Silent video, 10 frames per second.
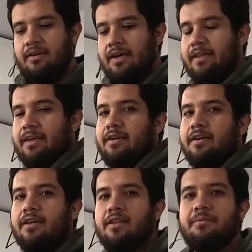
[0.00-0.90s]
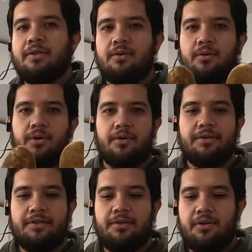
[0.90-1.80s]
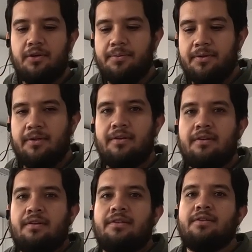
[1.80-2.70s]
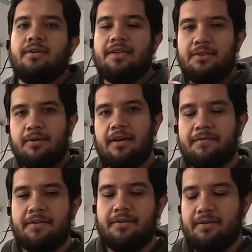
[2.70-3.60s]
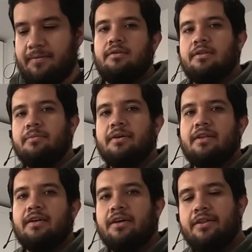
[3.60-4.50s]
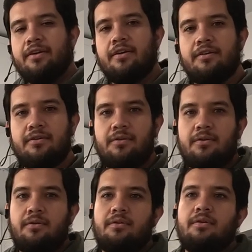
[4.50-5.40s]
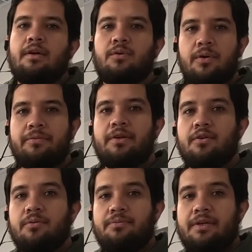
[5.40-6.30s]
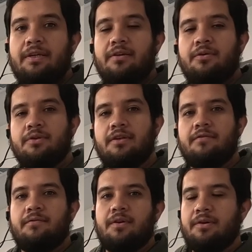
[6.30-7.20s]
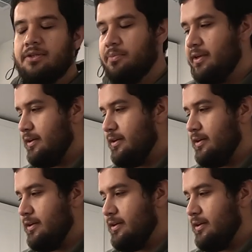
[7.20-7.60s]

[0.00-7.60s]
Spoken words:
and then cut them into 1/4-inch cubes. So let's do that first. Some of the other equipment you'll be using for the recipe